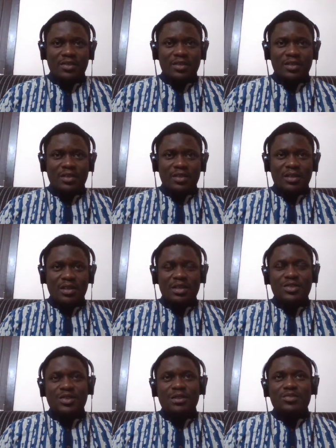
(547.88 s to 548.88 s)
And
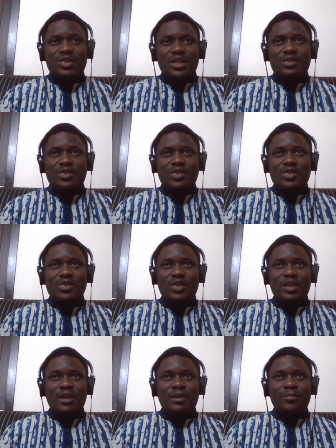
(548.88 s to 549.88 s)
in some senses,
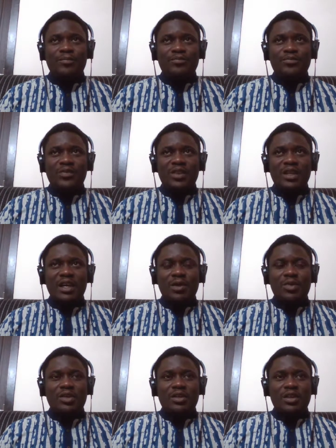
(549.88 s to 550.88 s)
um,
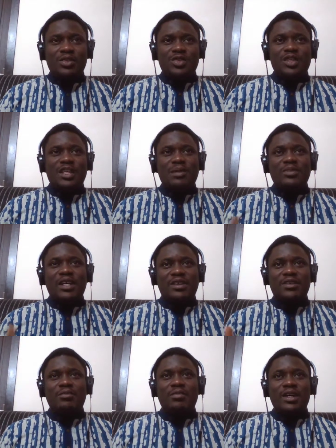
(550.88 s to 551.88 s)
I want us to keep
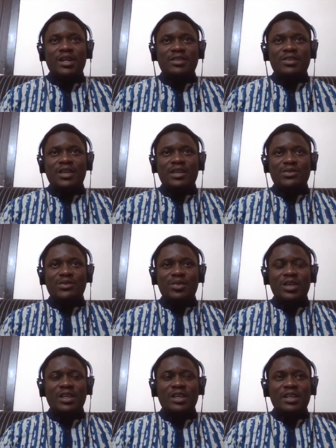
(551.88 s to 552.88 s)
that in mind as
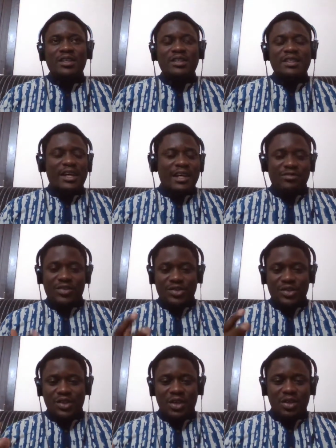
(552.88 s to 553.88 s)
we
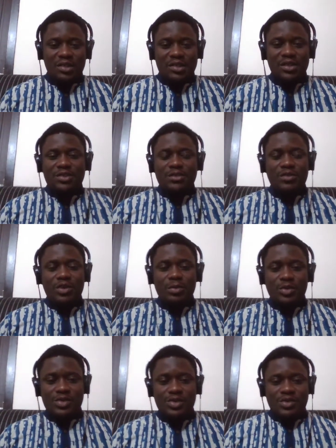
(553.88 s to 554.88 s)
dive into the context of
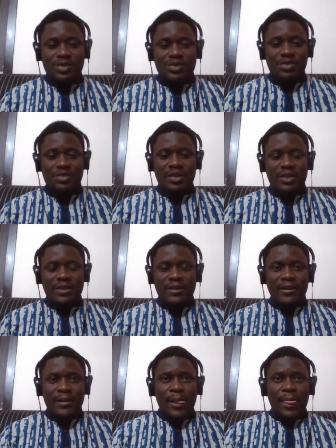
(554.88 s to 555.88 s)
global citizenry
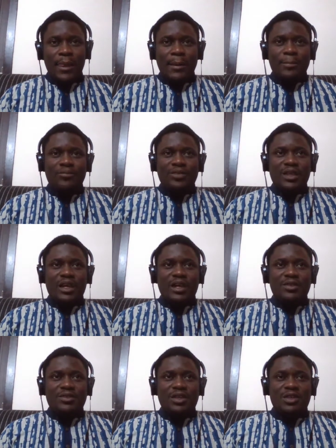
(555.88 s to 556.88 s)

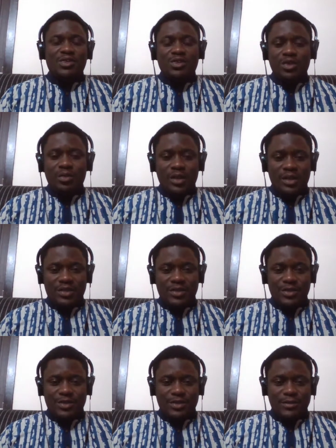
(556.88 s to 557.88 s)
and its
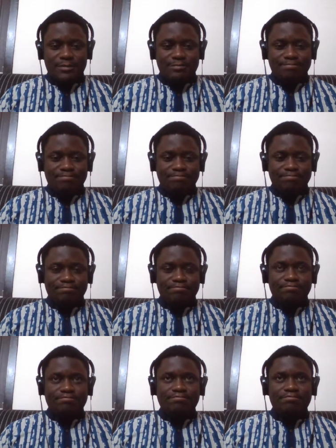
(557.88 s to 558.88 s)
nuances
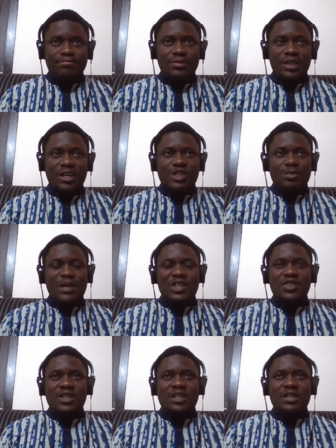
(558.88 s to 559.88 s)

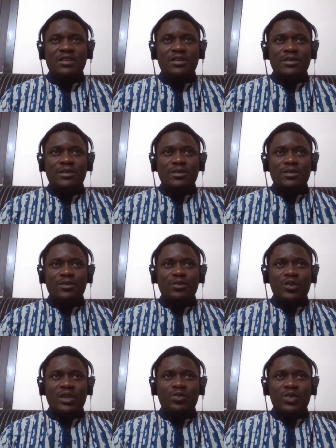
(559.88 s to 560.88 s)
especially
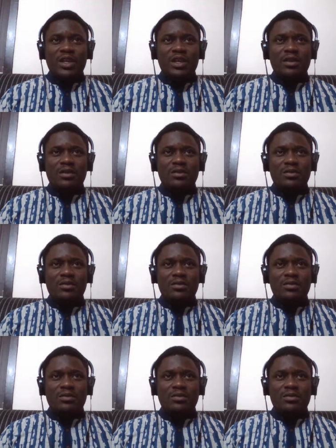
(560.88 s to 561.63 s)
when we,